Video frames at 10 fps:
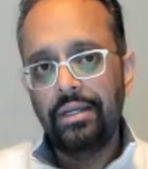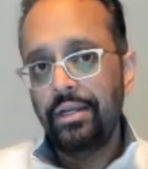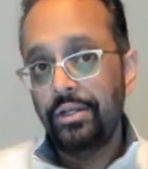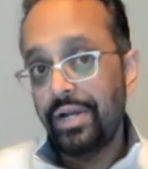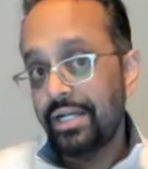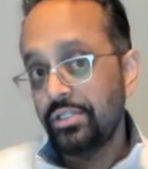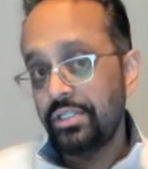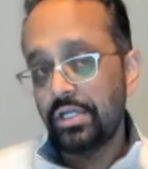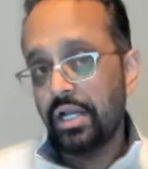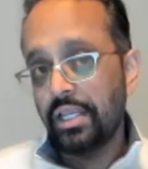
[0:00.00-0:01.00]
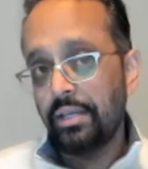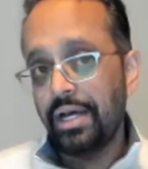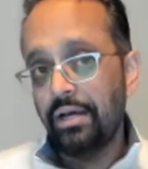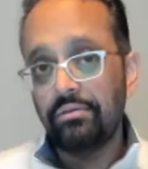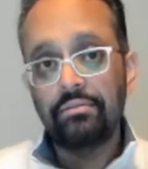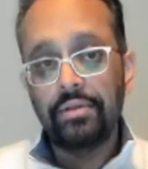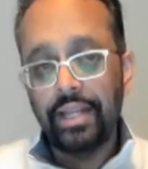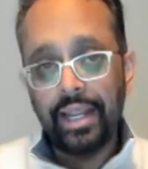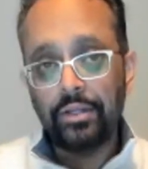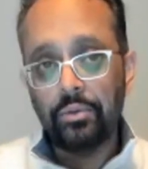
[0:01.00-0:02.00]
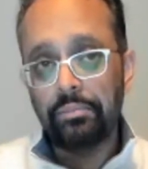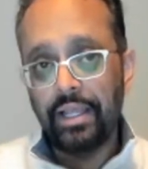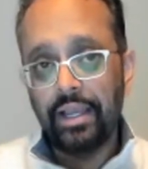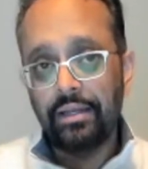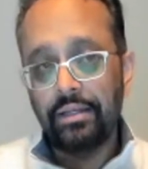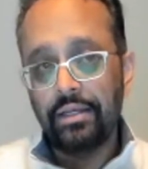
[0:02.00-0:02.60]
you're actually talking about an annual plan